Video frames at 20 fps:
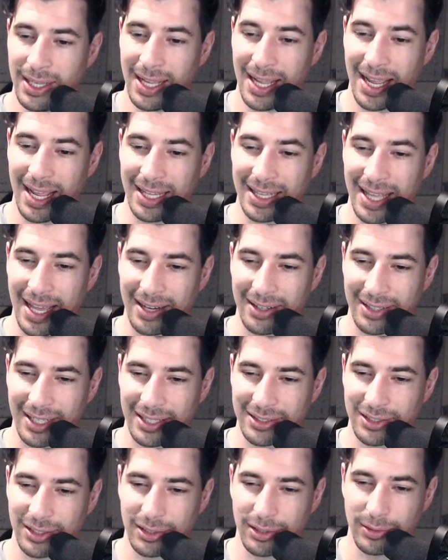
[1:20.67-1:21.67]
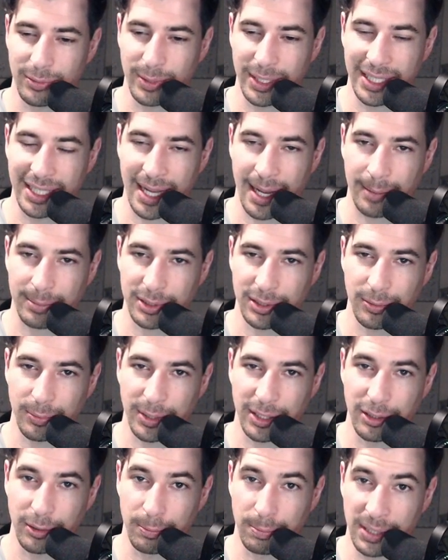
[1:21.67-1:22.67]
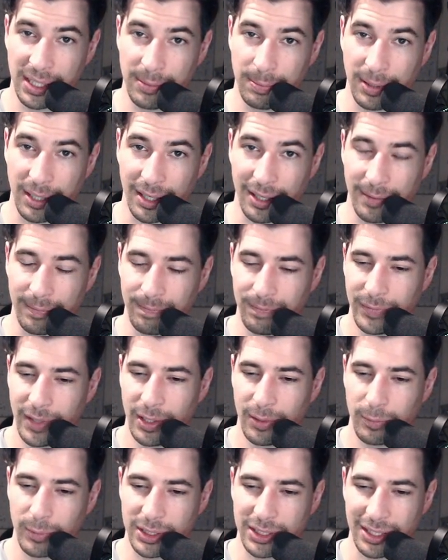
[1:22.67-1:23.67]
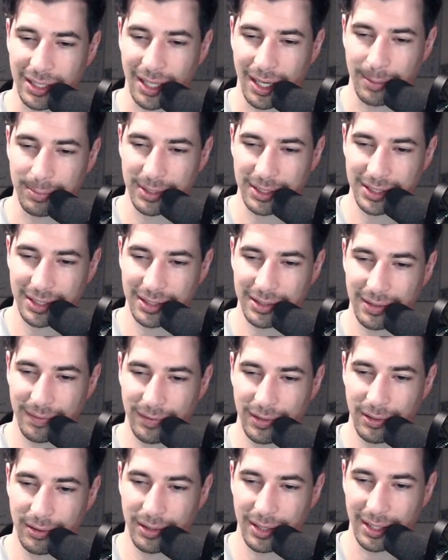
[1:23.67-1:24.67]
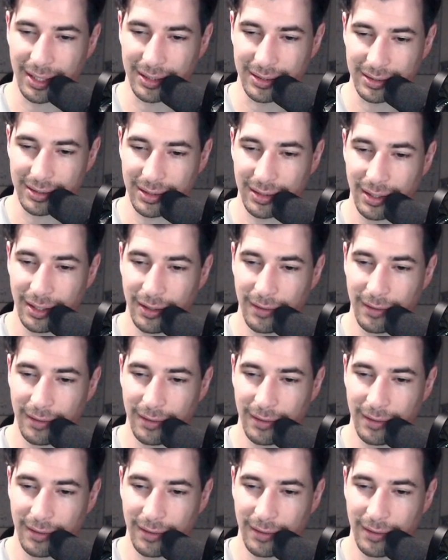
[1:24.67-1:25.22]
And that allows you to recapture with your b-pawn, which accomplishes a few things.